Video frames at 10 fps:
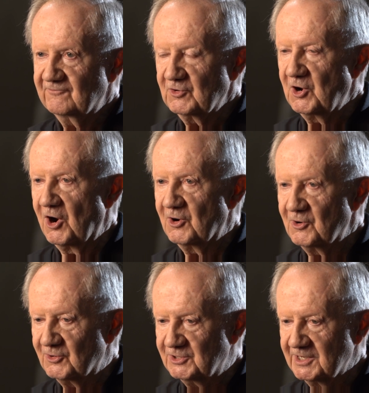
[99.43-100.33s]
for Gar
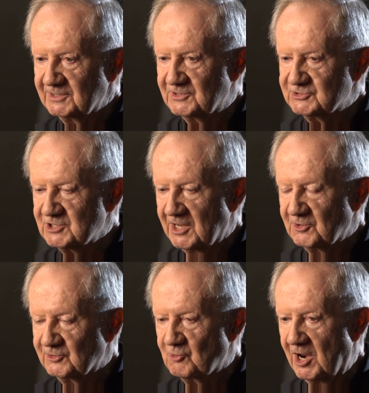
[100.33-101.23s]
Heard to hit the shot
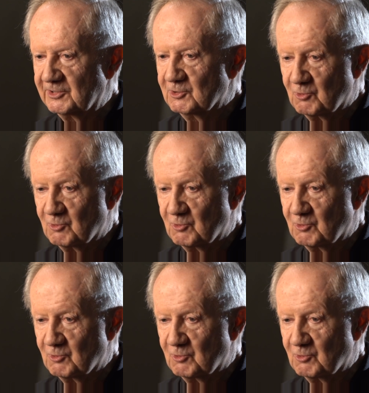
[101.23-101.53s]
heard around the